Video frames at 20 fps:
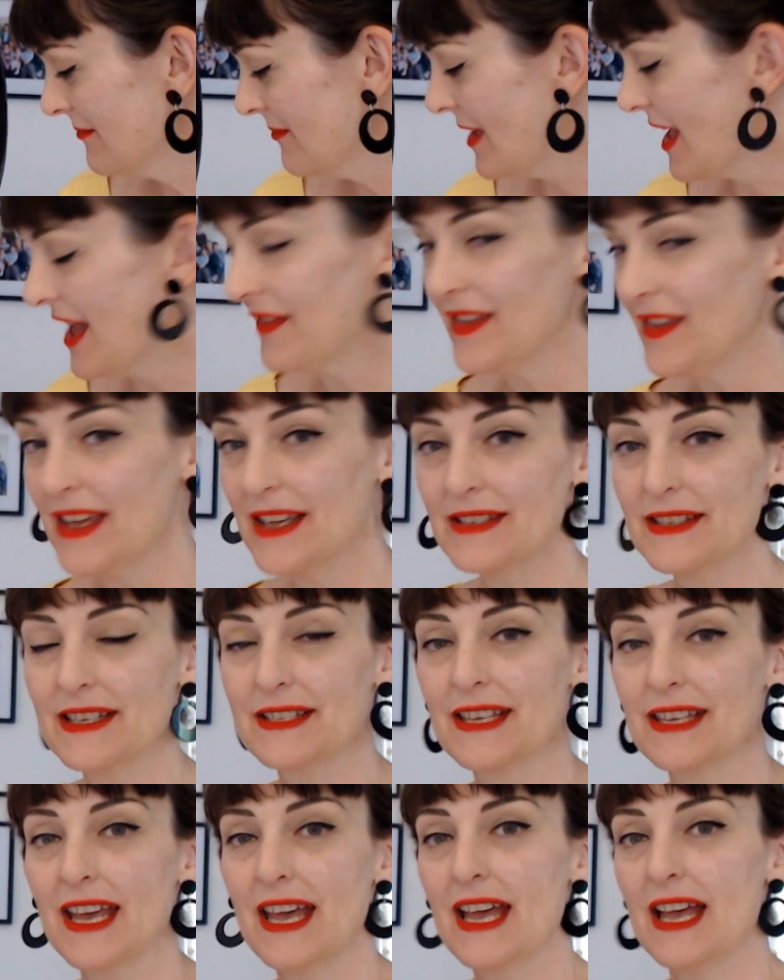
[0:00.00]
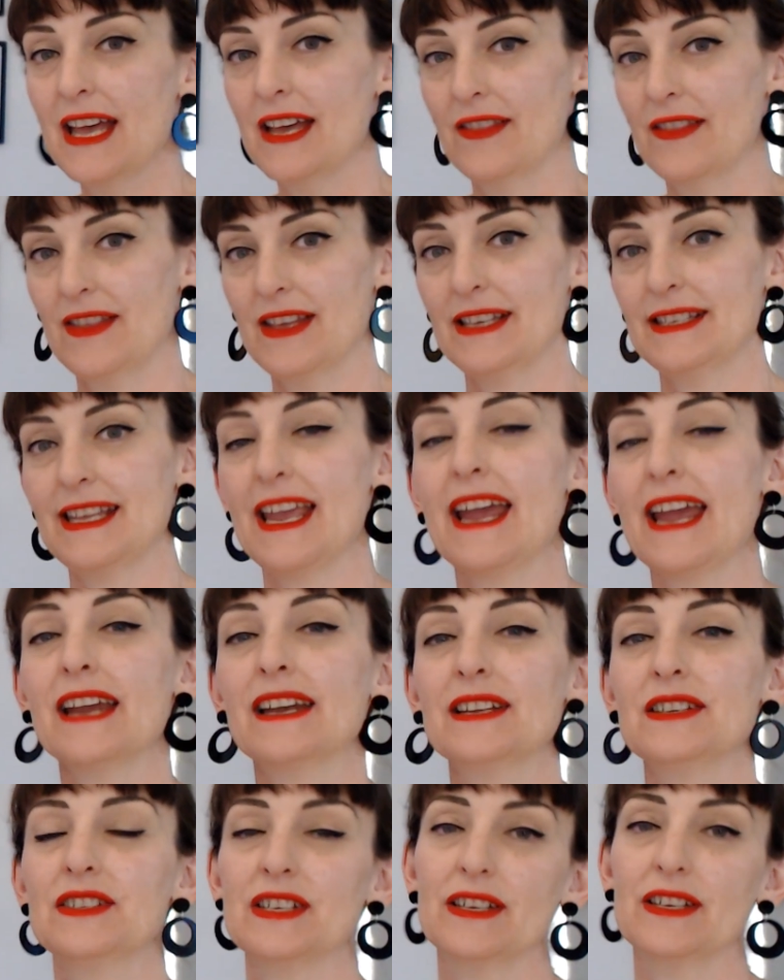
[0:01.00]
And there's this
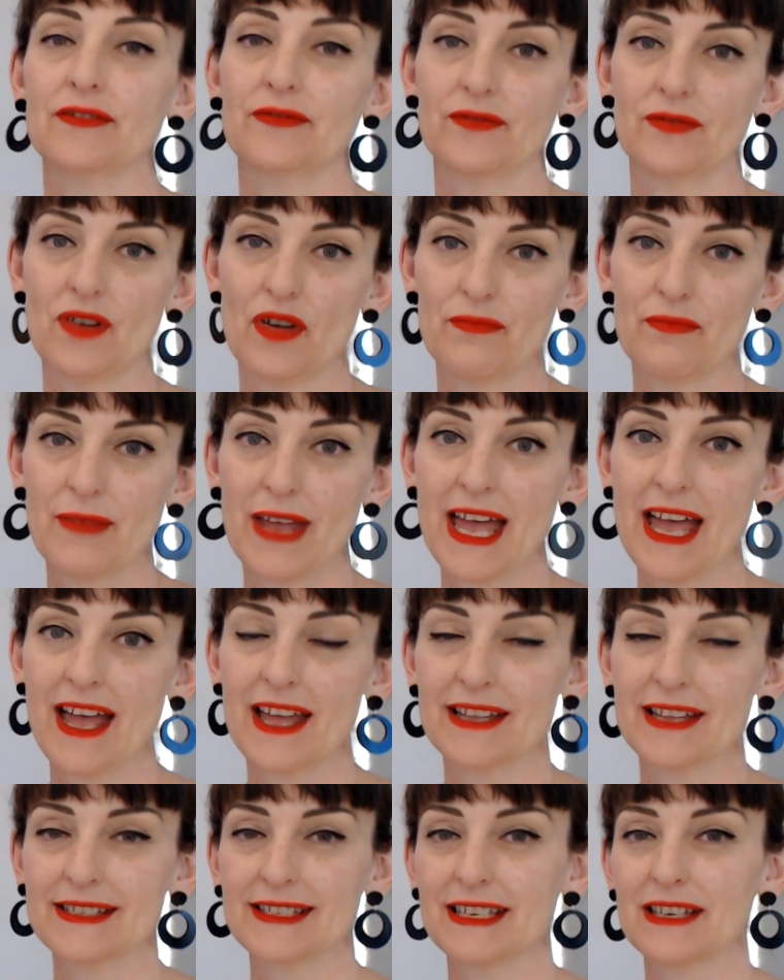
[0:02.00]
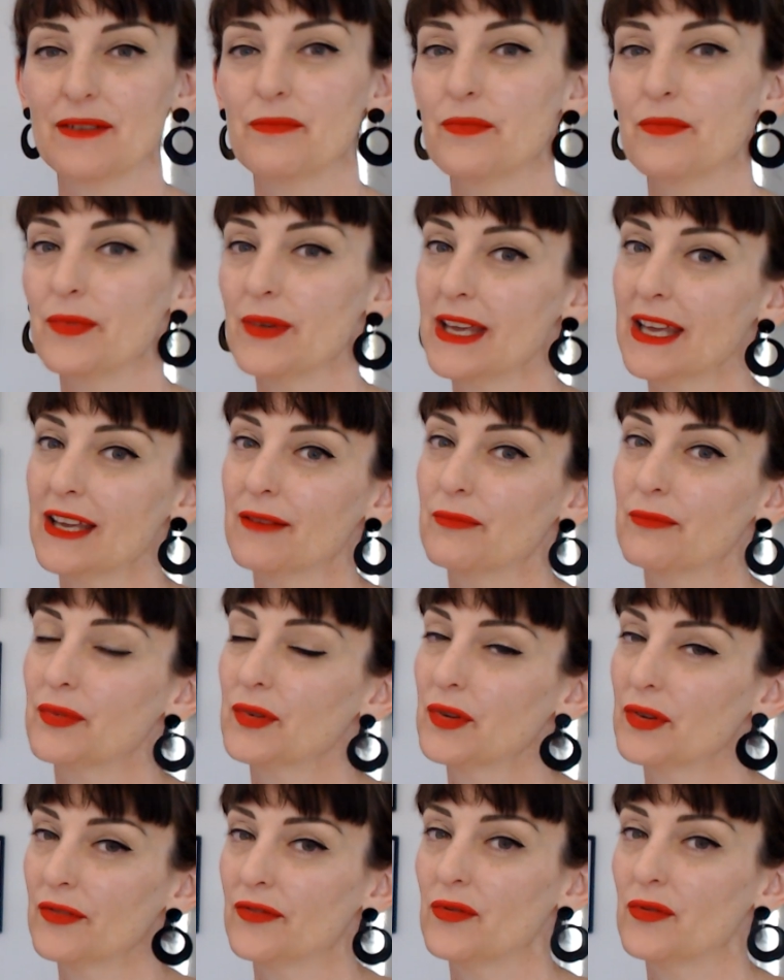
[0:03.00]
energy of romance in a big,
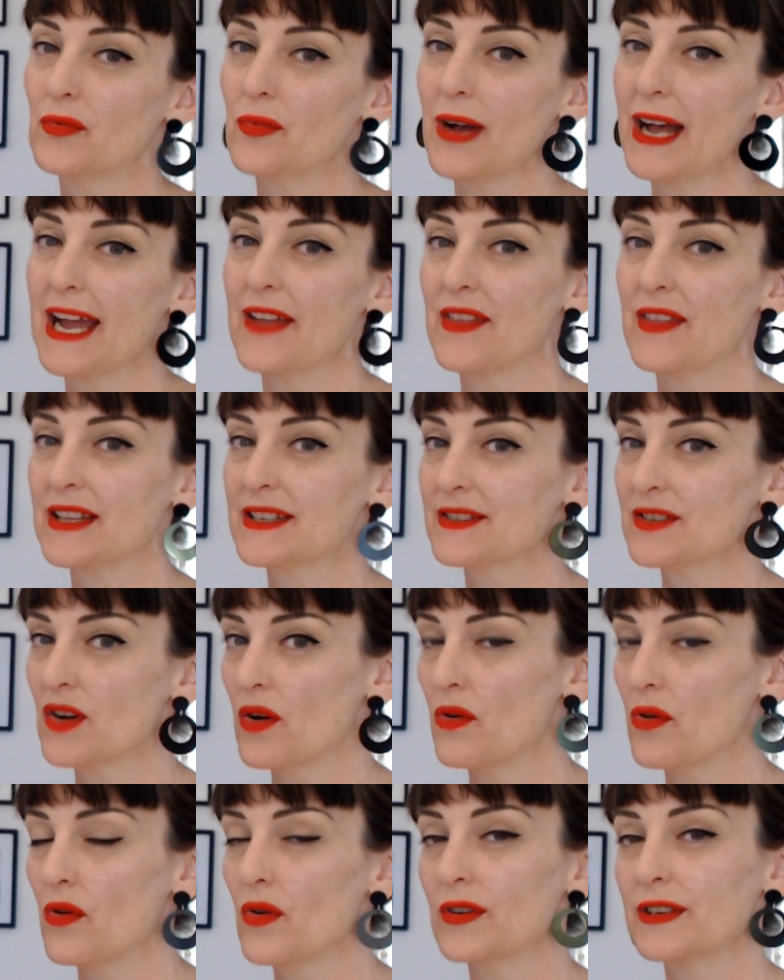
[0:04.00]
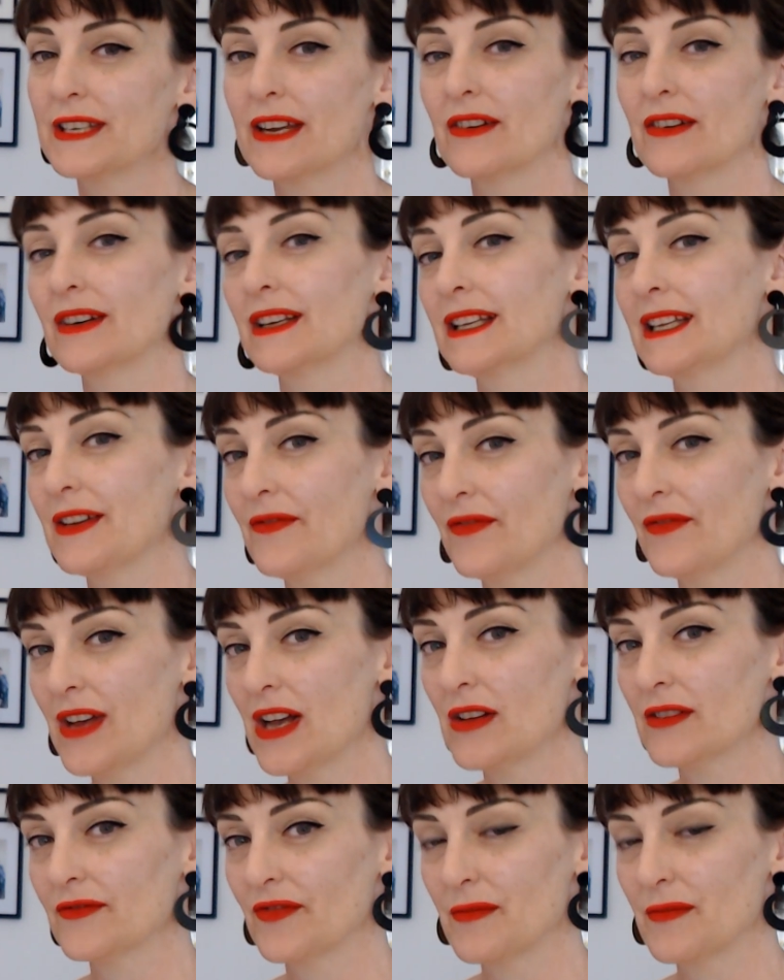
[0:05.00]
beautiful way that's not ordinarily
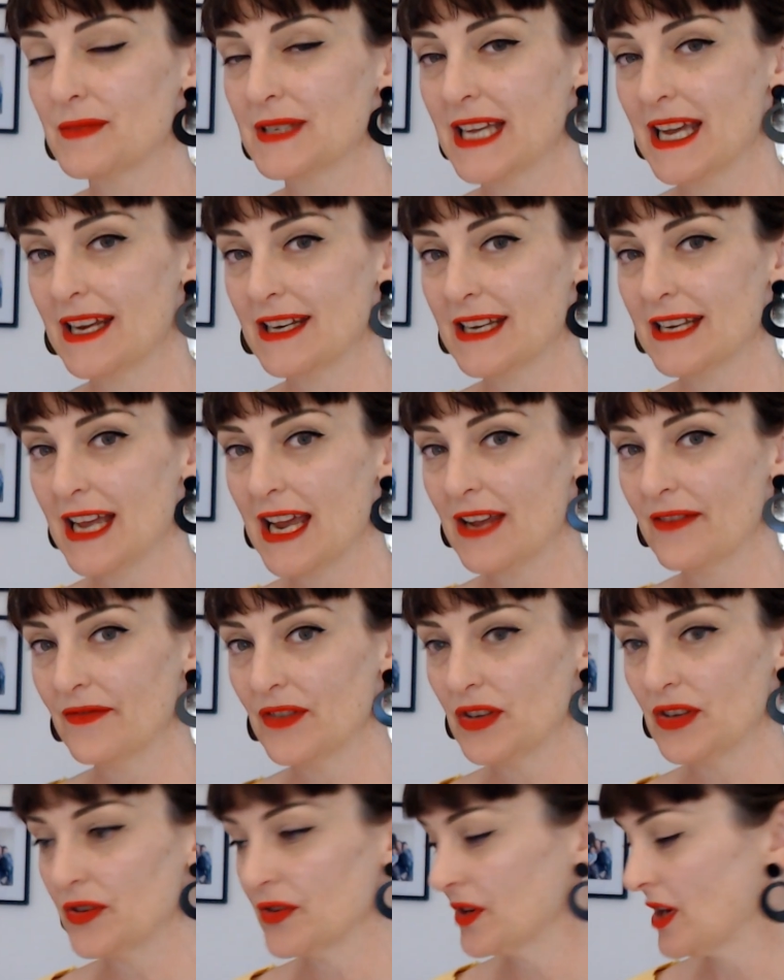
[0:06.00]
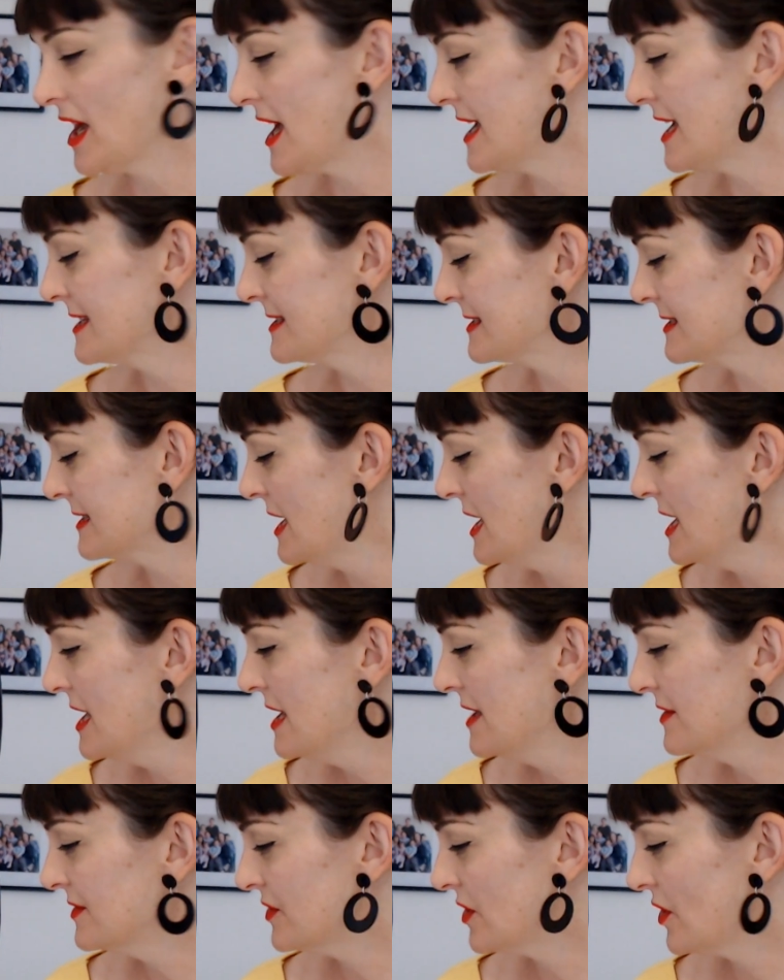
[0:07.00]
felt from day to day for you guys.
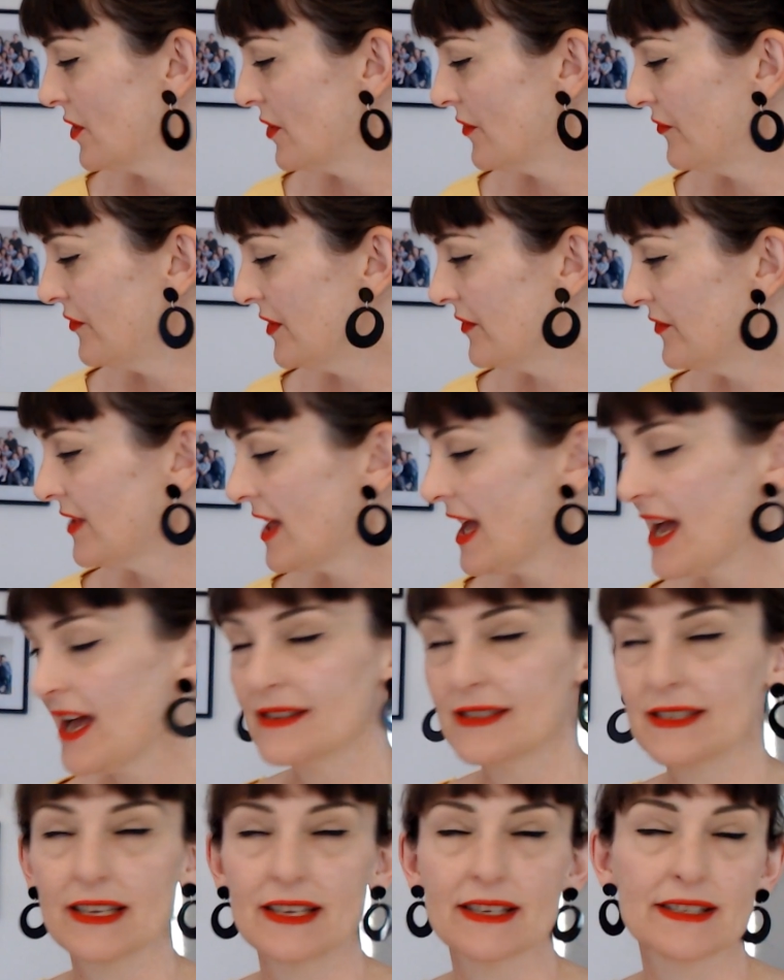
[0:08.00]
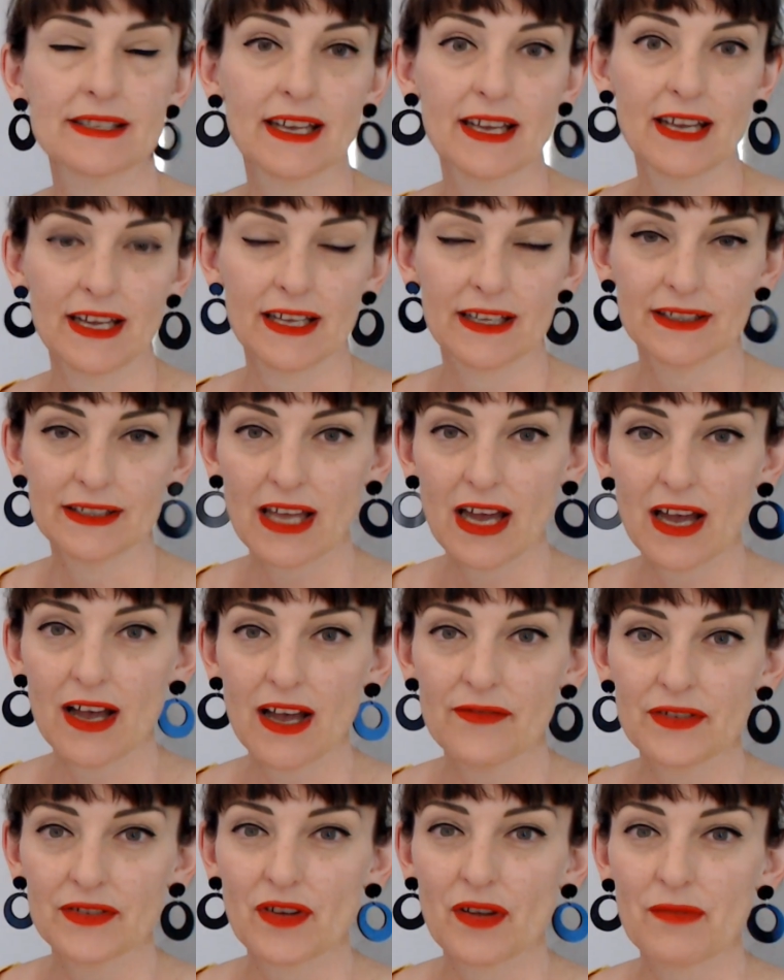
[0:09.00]
So 5th house is
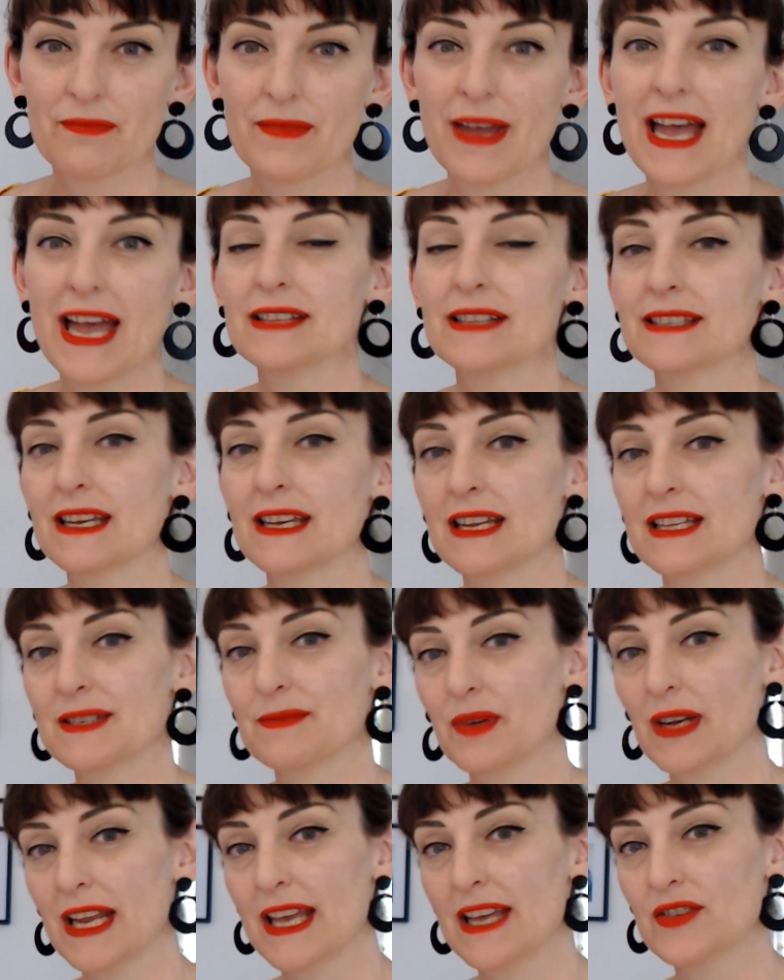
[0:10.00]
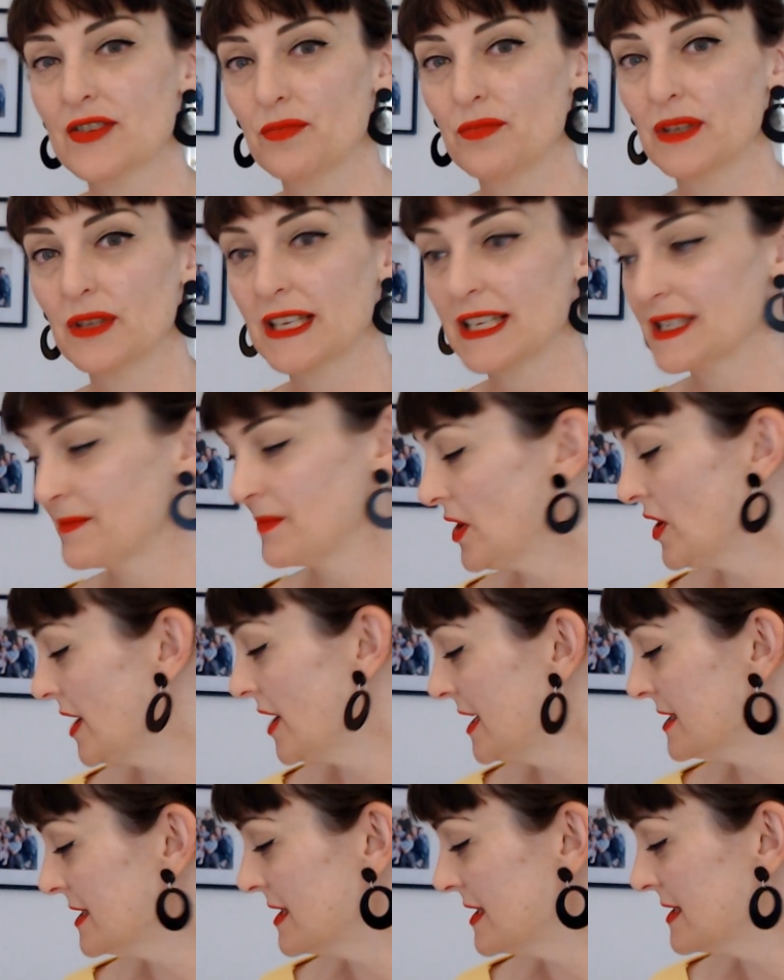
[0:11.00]
love and romance, and it's pleasurable
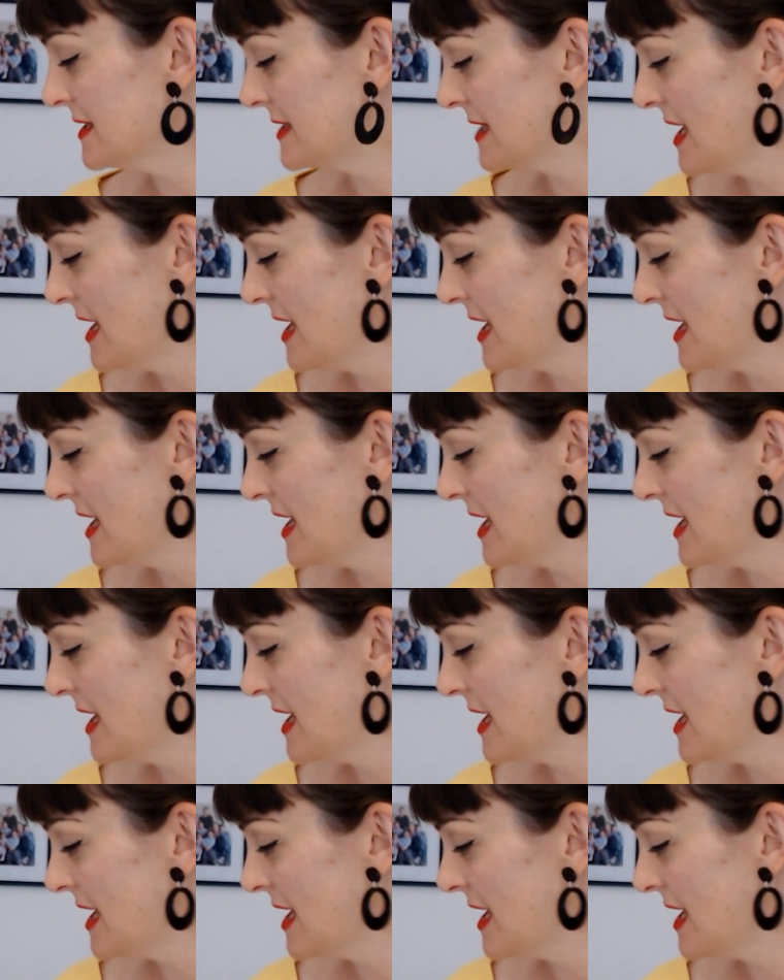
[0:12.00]
experiences.